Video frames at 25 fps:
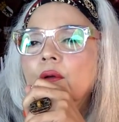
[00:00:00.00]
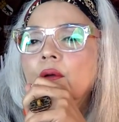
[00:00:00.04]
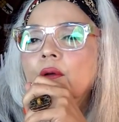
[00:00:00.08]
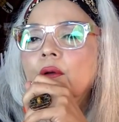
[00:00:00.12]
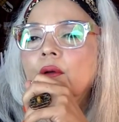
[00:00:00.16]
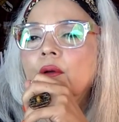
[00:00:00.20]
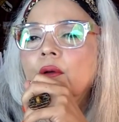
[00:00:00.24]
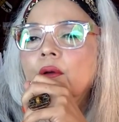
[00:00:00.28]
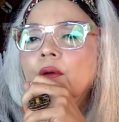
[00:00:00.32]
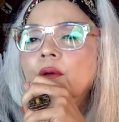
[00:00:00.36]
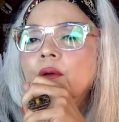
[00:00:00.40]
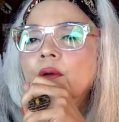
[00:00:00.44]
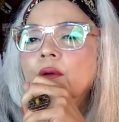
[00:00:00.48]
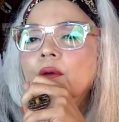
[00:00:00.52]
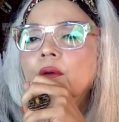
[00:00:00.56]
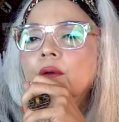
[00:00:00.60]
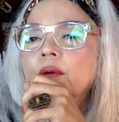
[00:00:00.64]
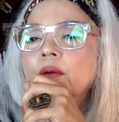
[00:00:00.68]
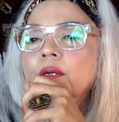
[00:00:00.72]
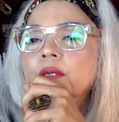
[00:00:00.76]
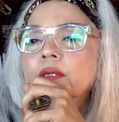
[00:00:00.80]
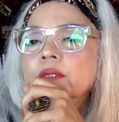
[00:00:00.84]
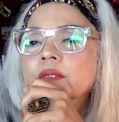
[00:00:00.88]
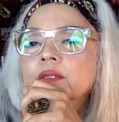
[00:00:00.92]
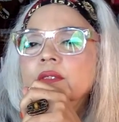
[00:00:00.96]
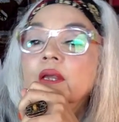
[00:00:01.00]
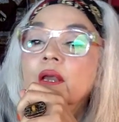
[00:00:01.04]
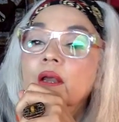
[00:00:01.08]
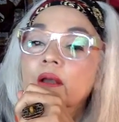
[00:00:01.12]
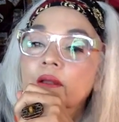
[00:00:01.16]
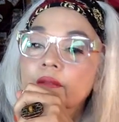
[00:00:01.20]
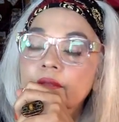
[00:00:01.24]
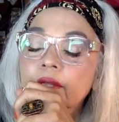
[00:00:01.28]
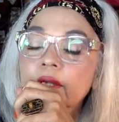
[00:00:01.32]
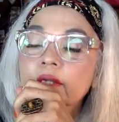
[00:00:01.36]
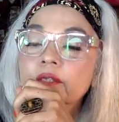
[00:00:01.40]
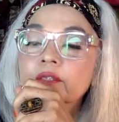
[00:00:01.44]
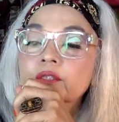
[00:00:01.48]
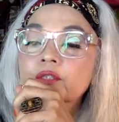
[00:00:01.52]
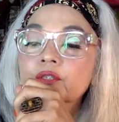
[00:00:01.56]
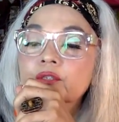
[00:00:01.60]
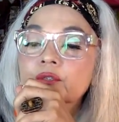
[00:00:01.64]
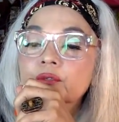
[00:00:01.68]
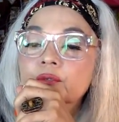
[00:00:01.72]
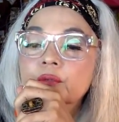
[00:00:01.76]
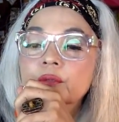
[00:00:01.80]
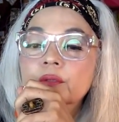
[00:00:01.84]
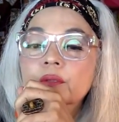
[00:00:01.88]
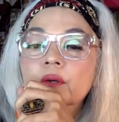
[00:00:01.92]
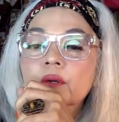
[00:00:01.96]
Uh, yeah, that's
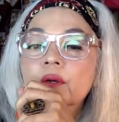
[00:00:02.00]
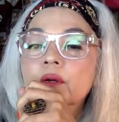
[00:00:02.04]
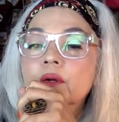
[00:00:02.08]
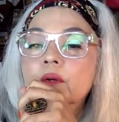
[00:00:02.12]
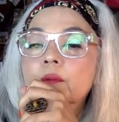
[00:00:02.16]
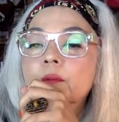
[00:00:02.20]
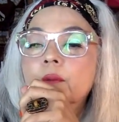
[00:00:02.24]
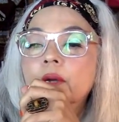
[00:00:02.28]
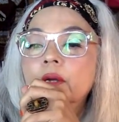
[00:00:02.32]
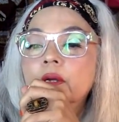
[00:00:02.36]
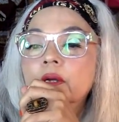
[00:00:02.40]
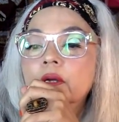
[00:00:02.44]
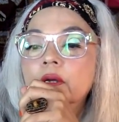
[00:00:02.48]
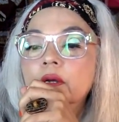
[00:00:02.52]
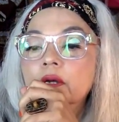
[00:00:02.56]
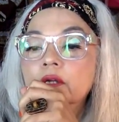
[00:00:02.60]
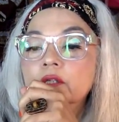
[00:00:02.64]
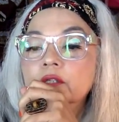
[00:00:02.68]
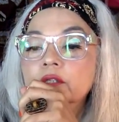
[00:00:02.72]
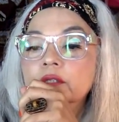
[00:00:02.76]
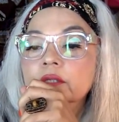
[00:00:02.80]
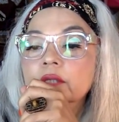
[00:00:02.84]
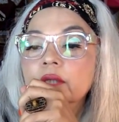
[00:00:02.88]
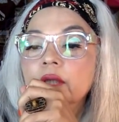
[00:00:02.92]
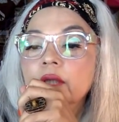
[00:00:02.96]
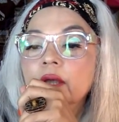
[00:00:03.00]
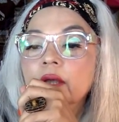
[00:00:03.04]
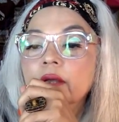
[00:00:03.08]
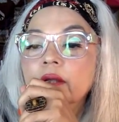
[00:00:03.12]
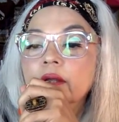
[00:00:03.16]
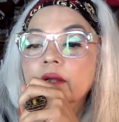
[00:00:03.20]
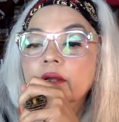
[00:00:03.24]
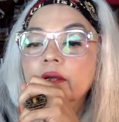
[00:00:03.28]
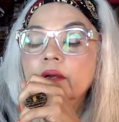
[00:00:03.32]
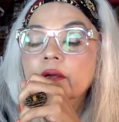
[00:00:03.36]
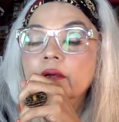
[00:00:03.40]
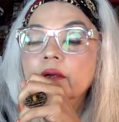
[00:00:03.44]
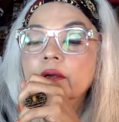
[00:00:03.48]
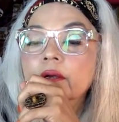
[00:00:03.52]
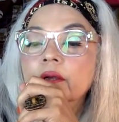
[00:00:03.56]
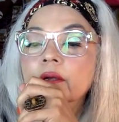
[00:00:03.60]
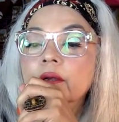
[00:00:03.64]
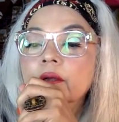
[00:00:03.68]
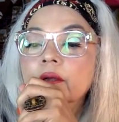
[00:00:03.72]
true. Oh my gosh, the cat hair.